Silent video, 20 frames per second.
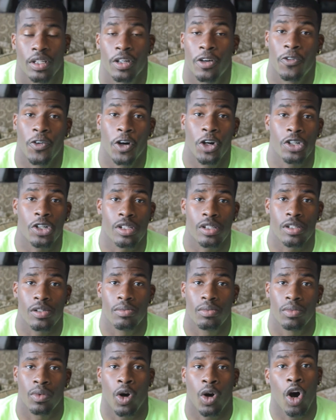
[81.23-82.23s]
First,
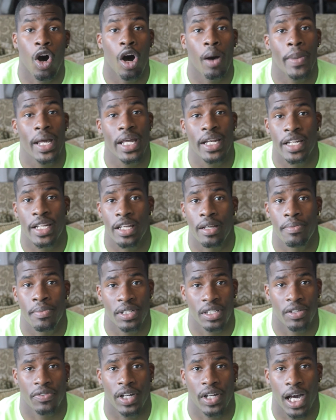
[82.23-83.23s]
we're all made in the
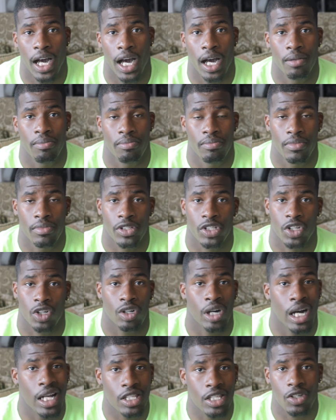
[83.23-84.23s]
image of God. So
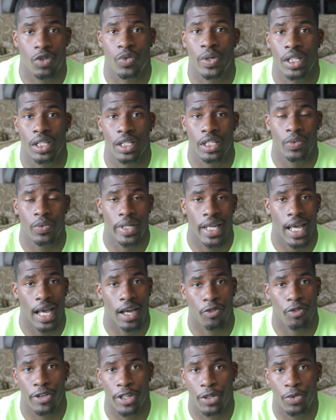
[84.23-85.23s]
consequently, we have
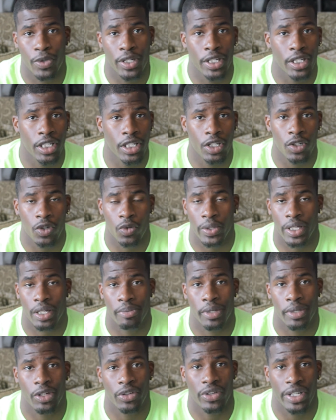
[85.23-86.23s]
free will, we can be
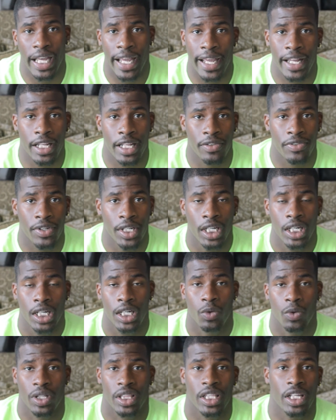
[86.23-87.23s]
creative.
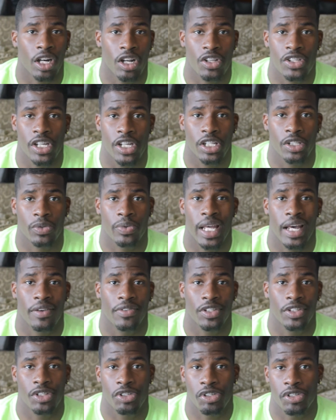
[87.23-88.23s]
Within ourselves, we have
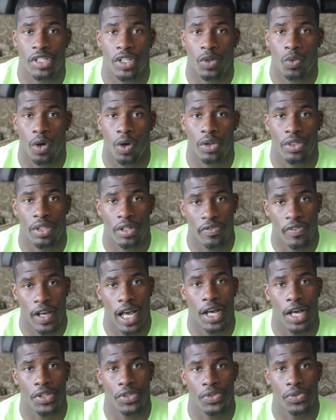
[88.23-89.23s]
intrinsic worth and
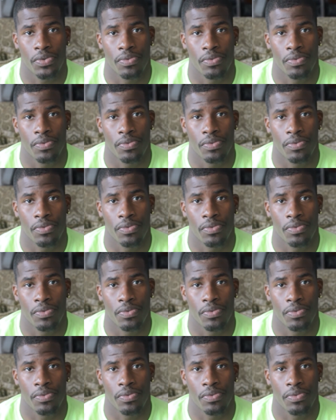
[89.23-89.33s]
value.